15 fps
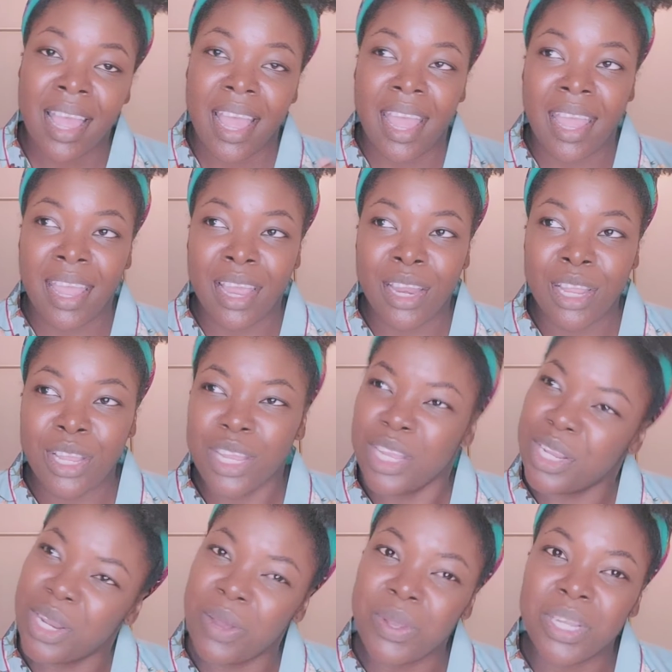And, you
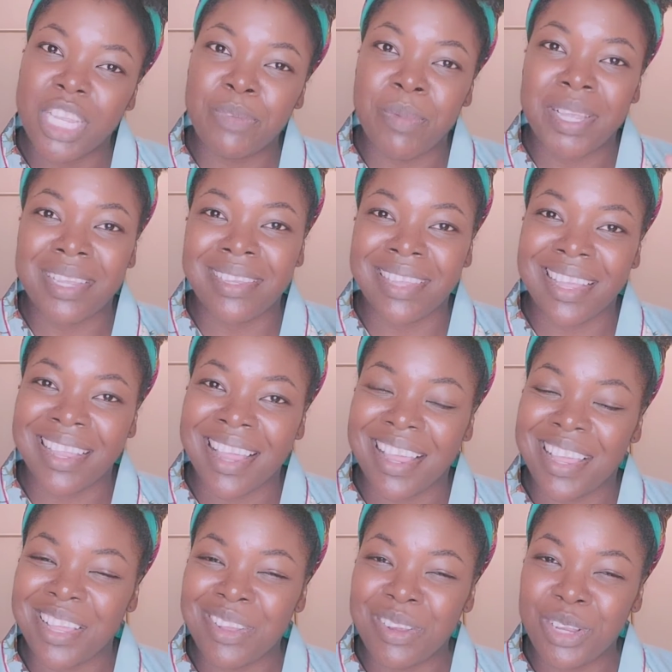know, you just basically say,
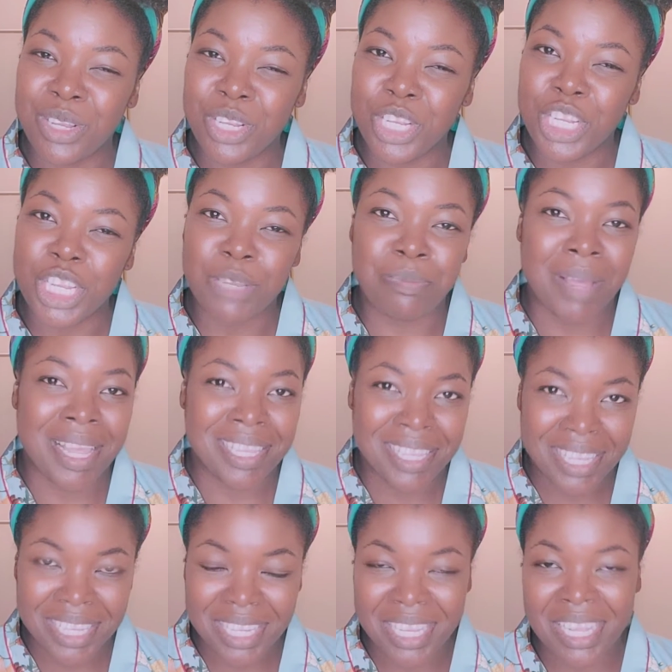look, you just
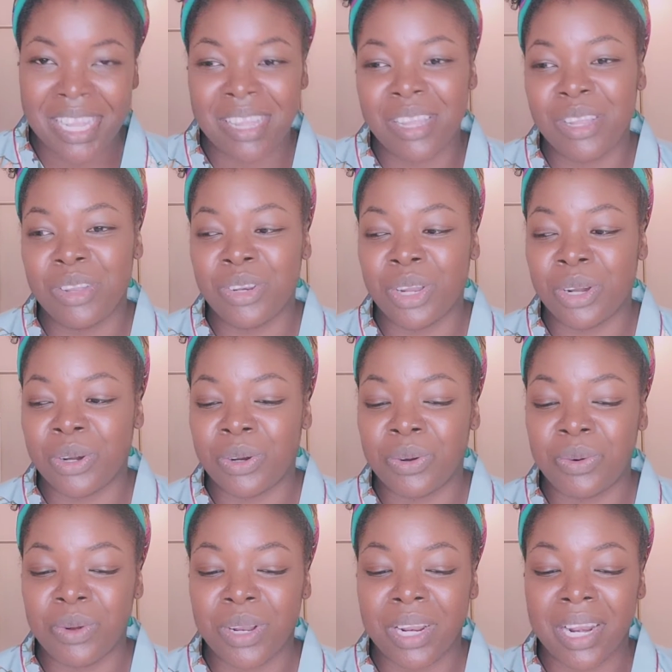basically, you
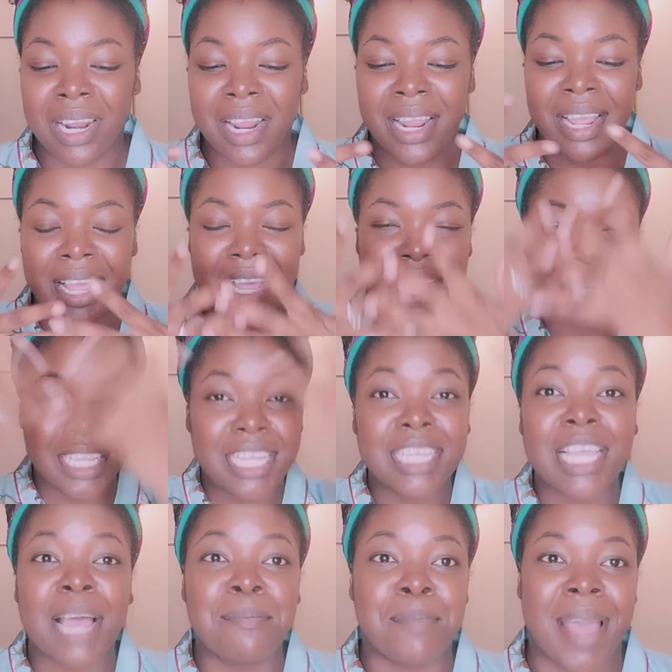know, it's
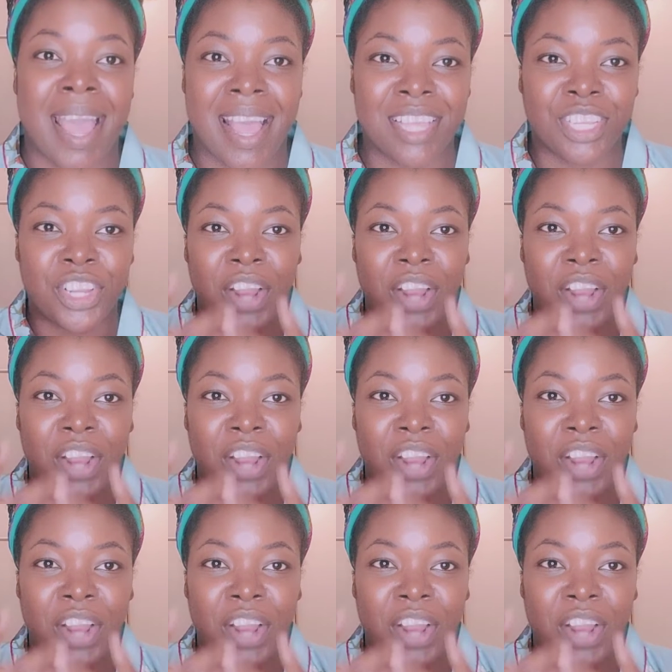a mask.